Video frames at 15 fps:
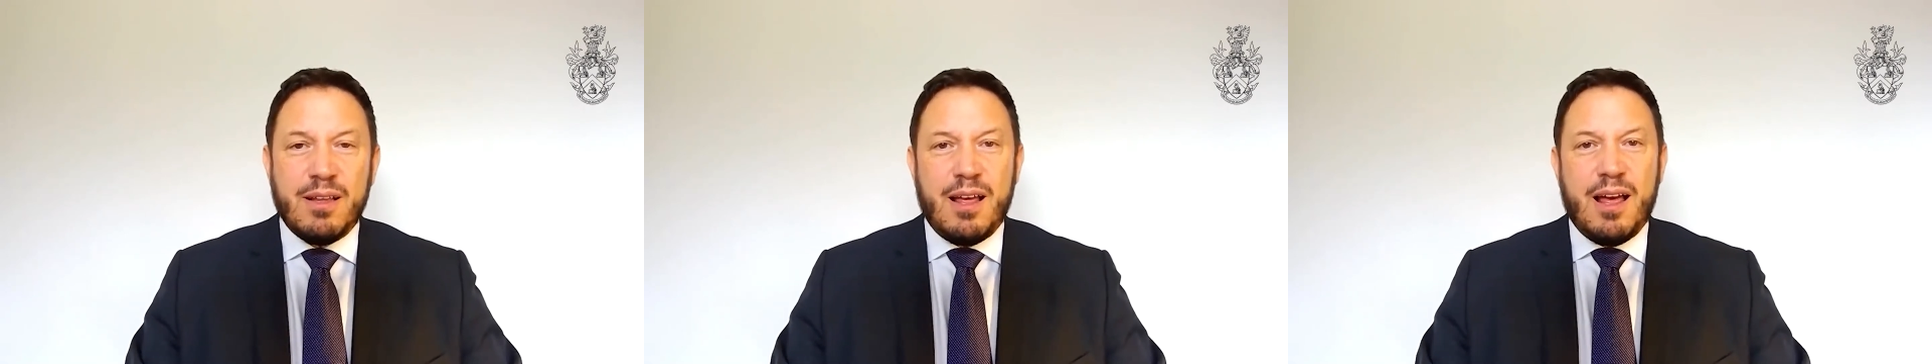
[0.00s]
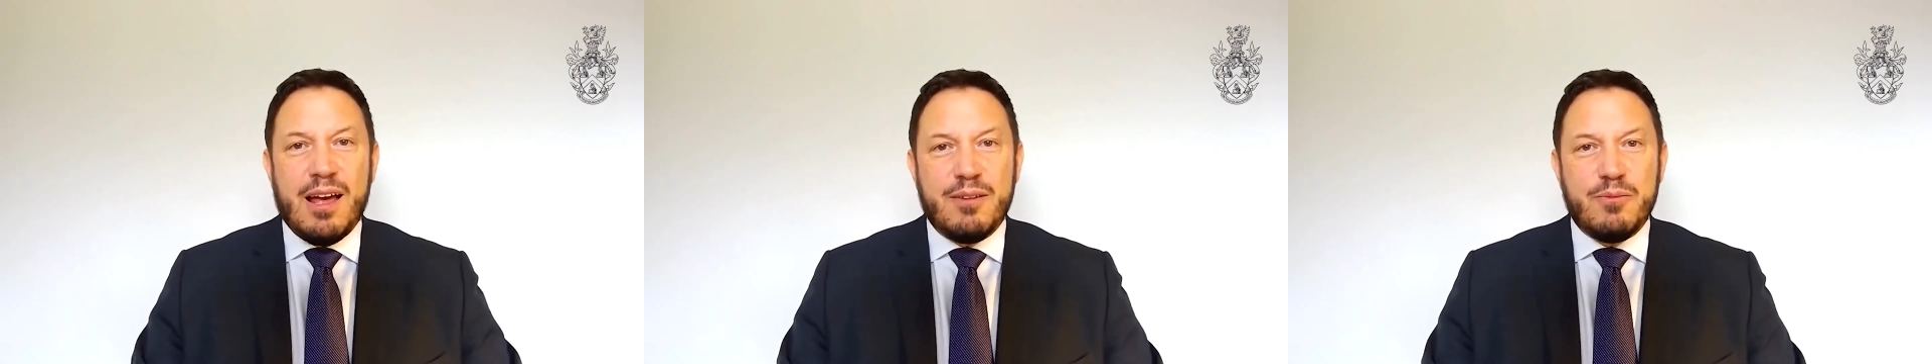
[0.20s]

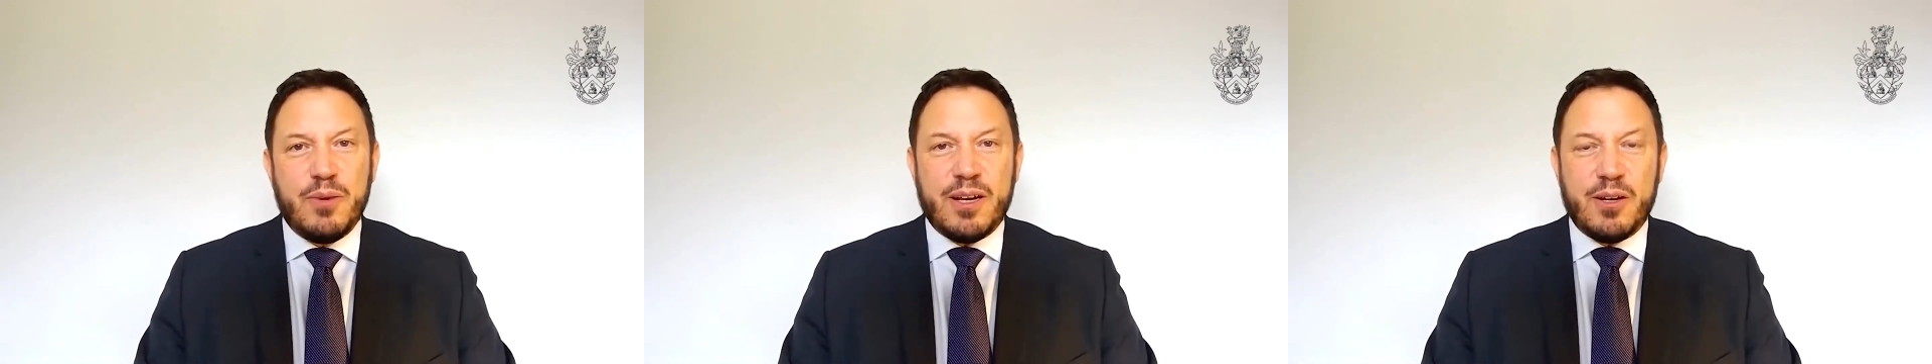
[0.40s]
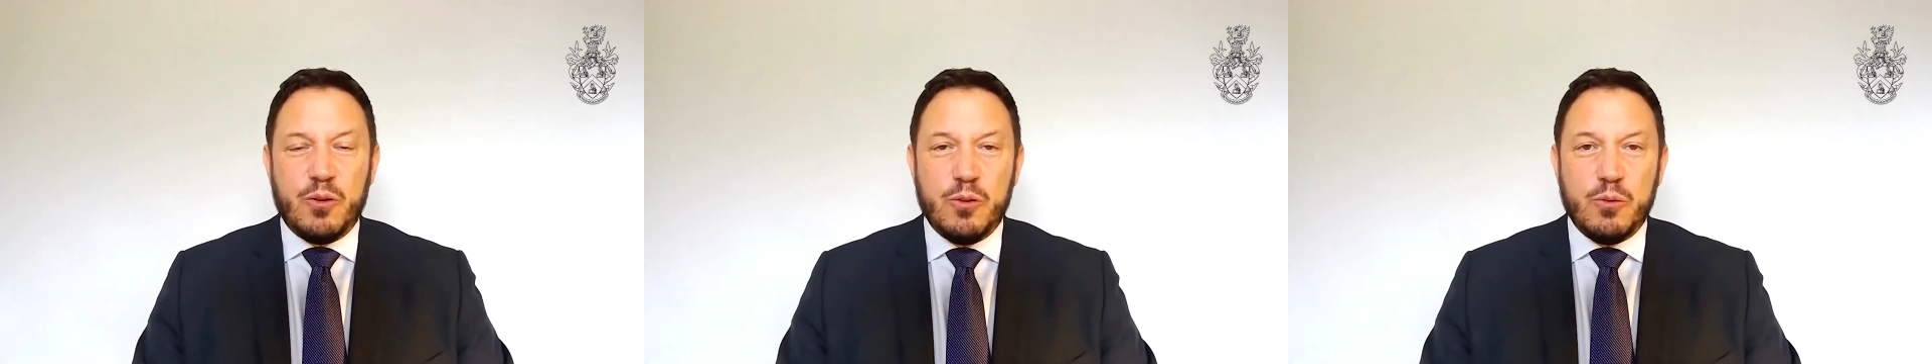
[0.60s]
and we
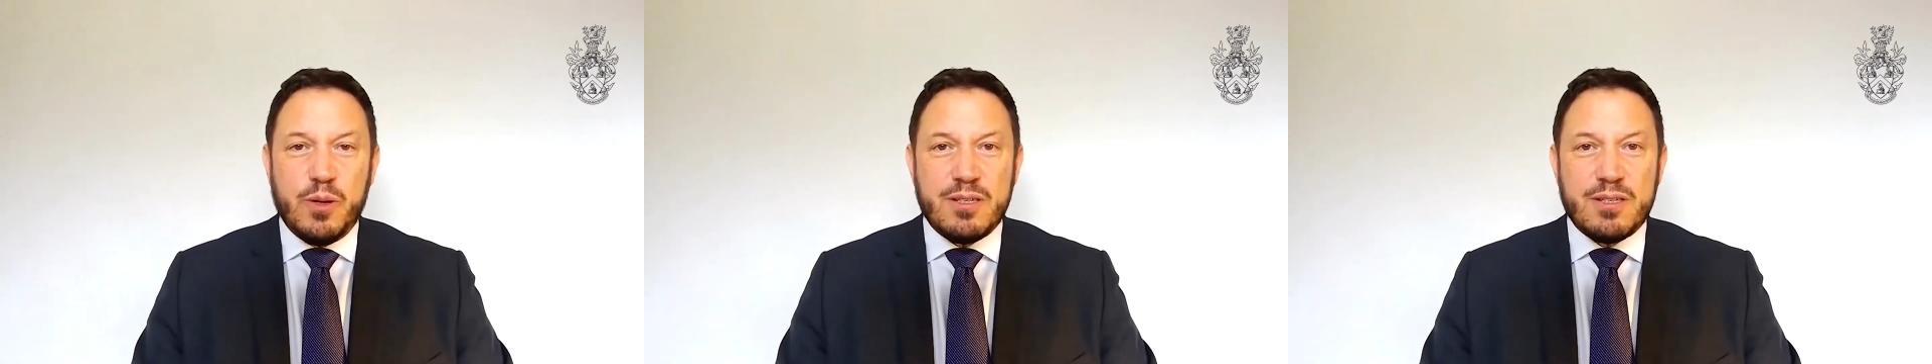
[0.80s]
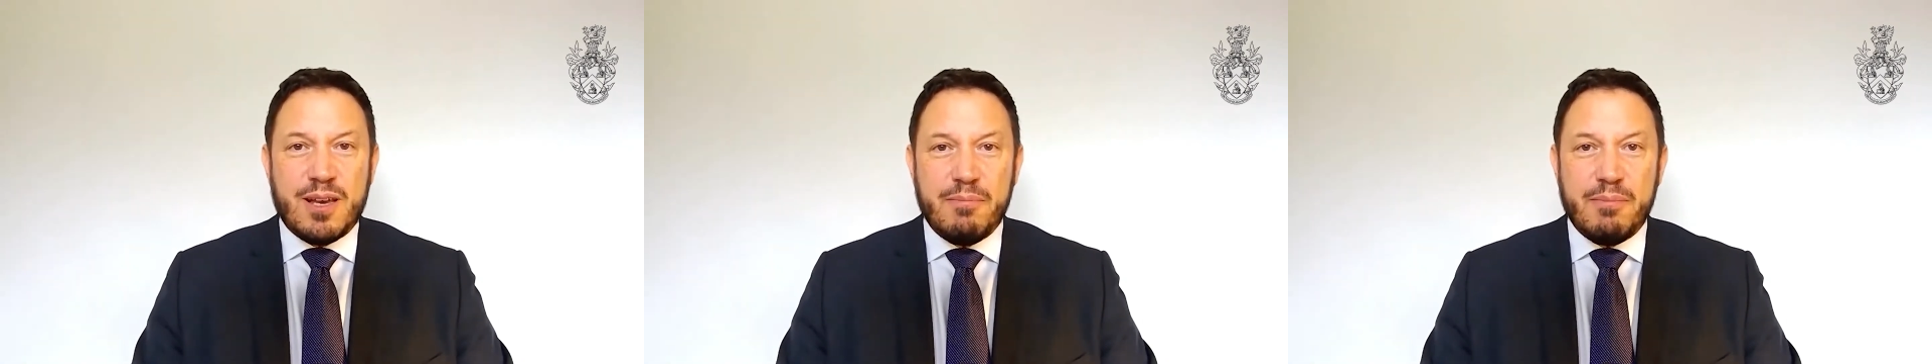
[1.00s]
can always
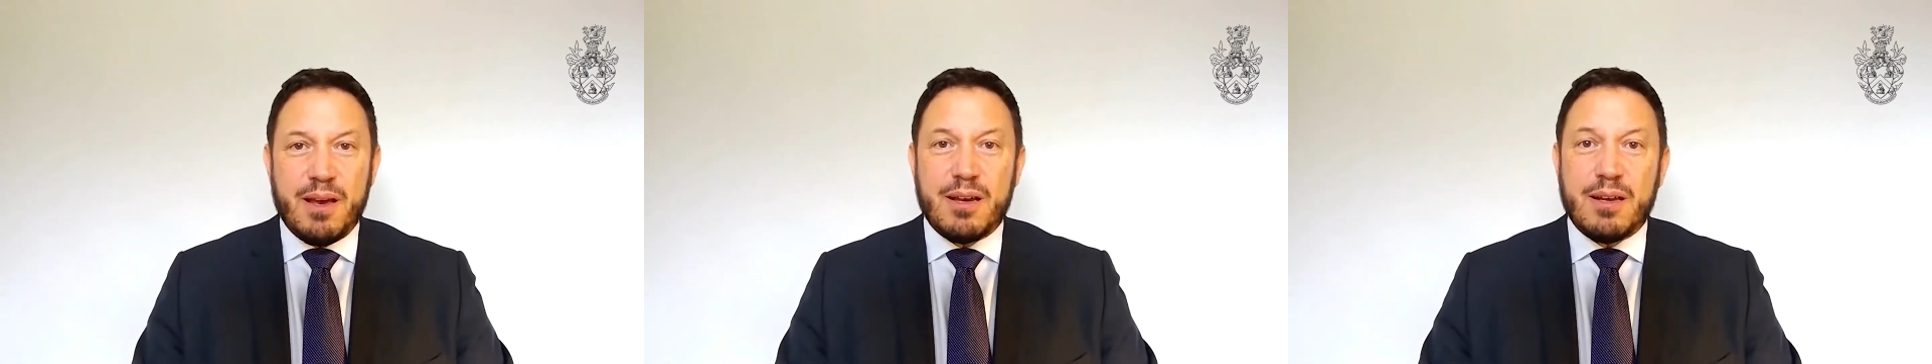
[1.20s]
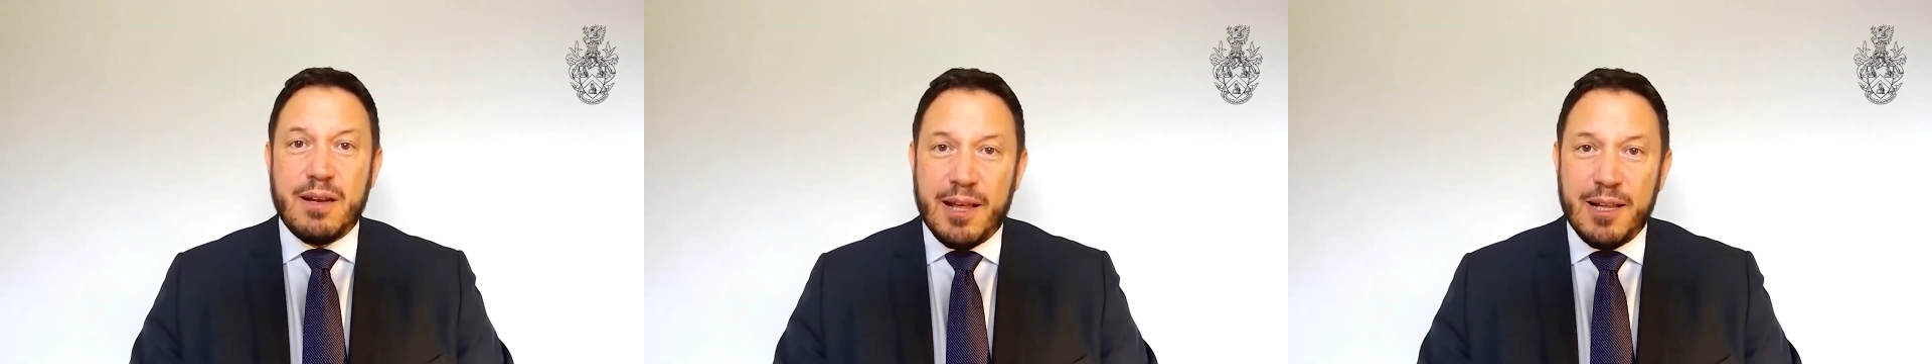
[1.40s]
come back
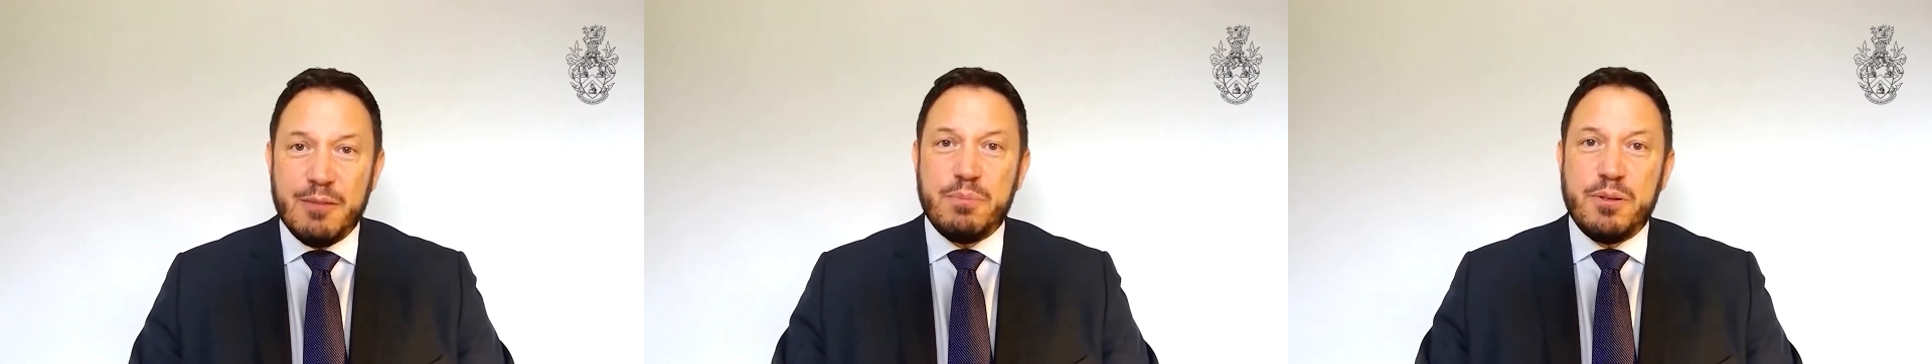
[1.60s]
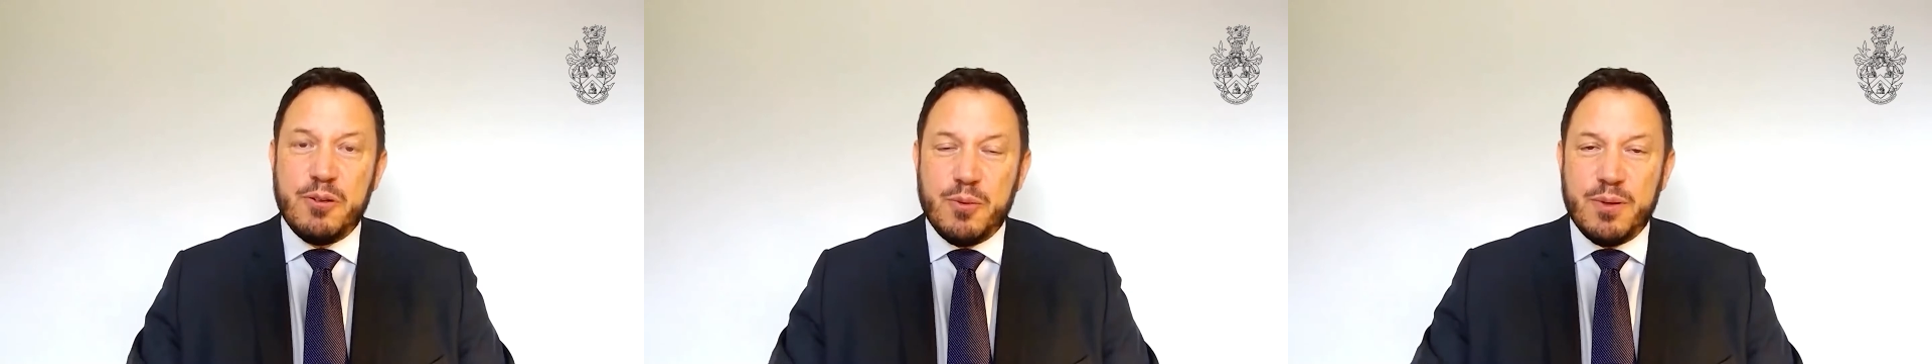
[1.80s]
and
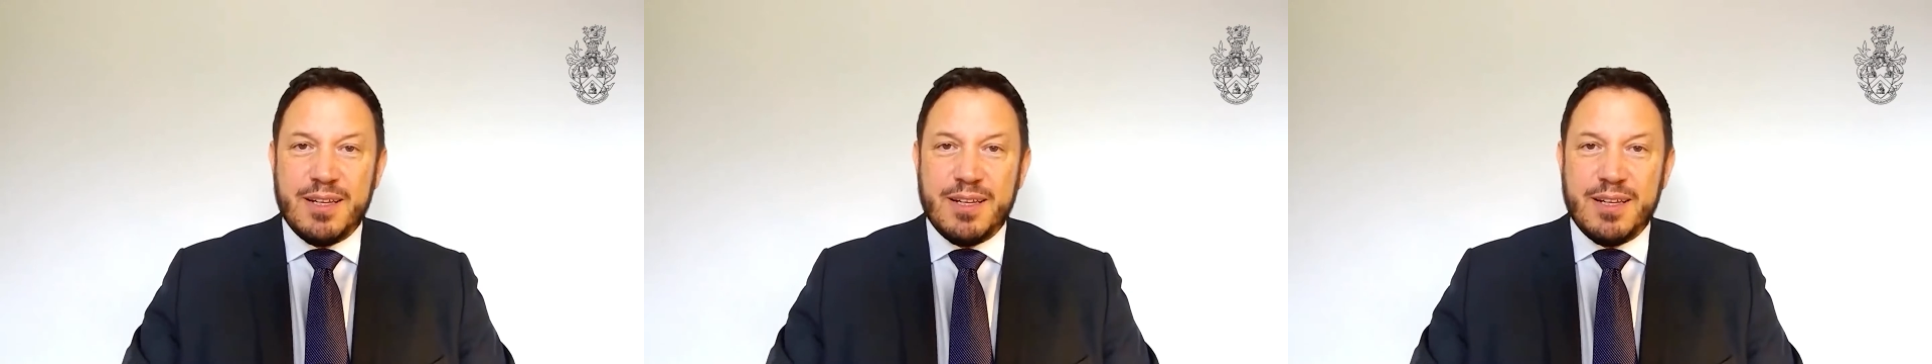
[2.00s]
help you with